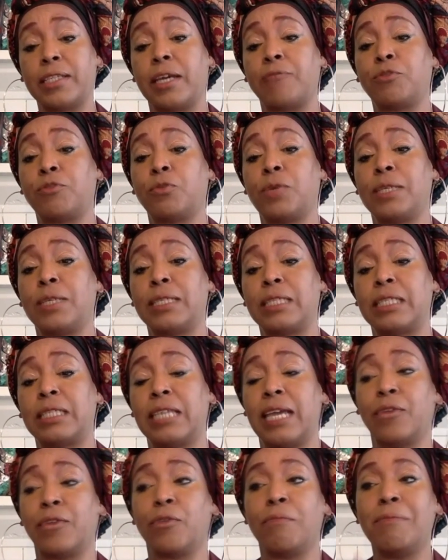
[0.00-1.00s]
have to
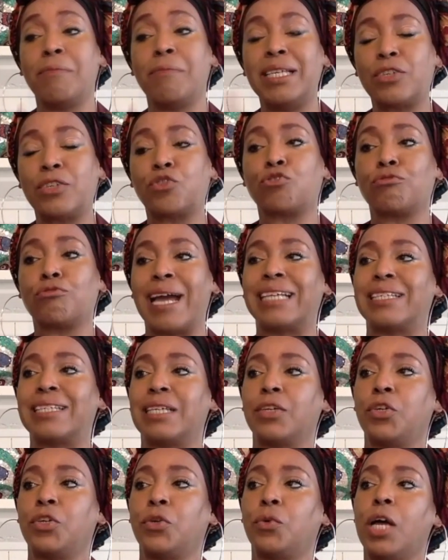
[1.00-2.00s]
understand. They're
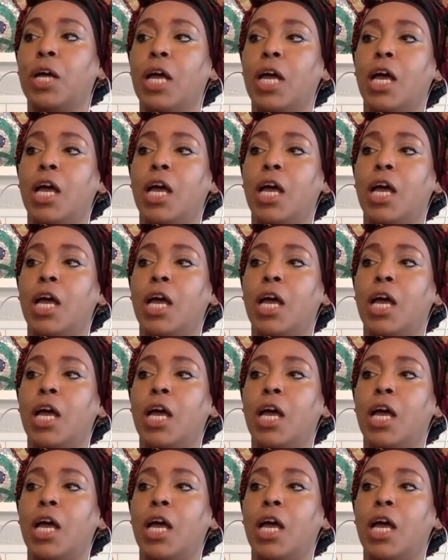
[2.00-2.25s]
misdirecting you.